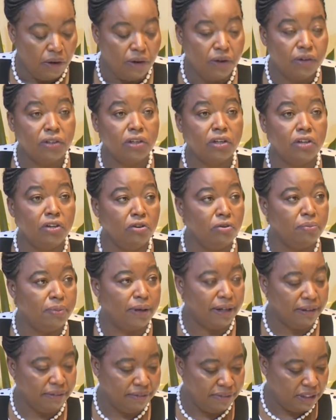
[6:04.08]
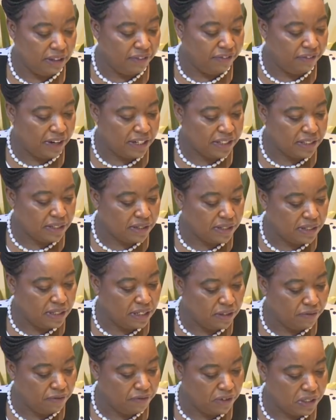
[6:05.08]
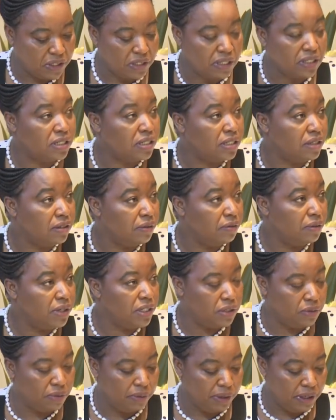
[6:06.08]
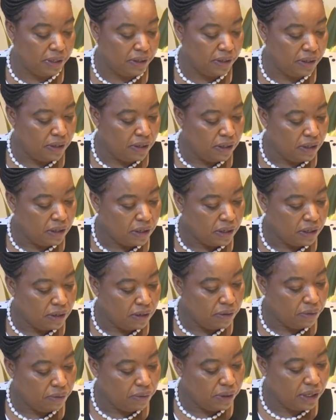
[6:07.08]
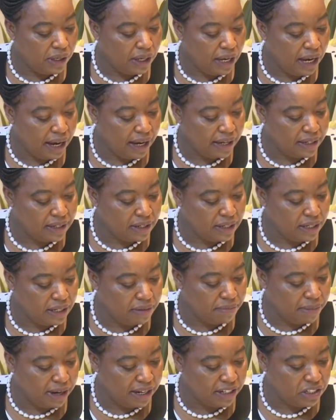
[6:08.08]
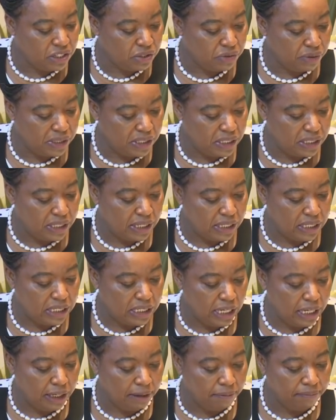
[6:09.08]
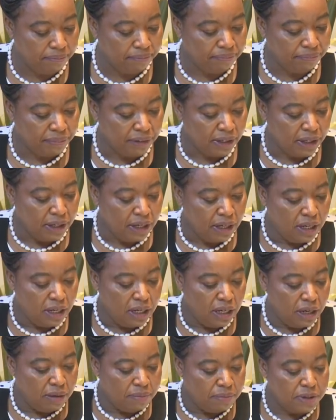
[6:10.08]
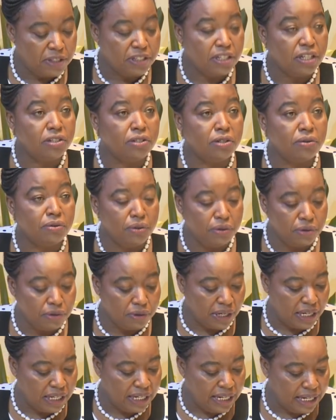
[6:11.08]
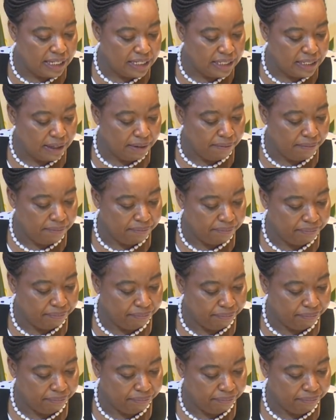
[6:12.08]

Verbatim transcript: On Cuba, the first state visit, which we, we had in March 2018, President Uhuru Kenyatta